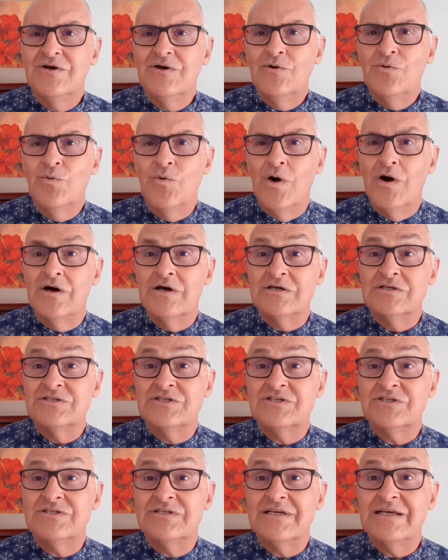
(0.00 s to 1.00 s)

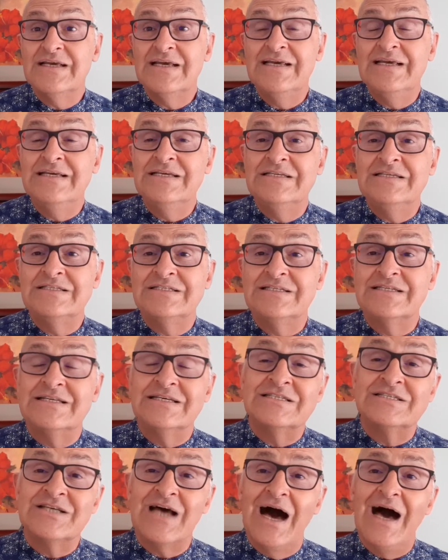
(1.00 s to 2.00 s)
was his
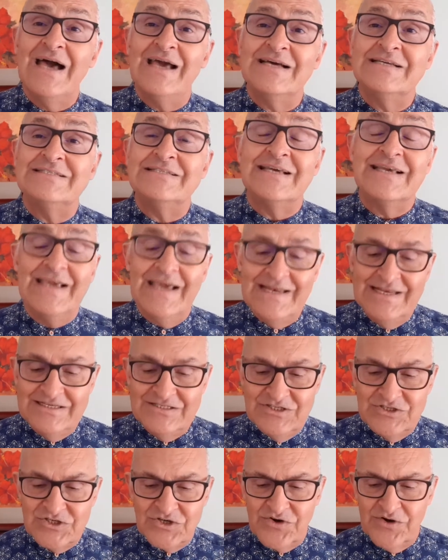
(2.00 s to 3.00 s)
desire to get
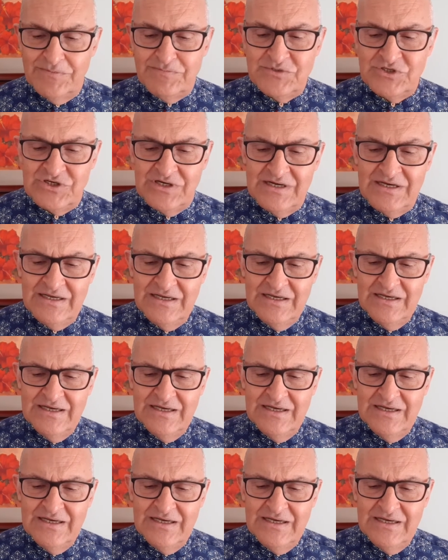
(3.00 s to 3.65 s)
into scripture.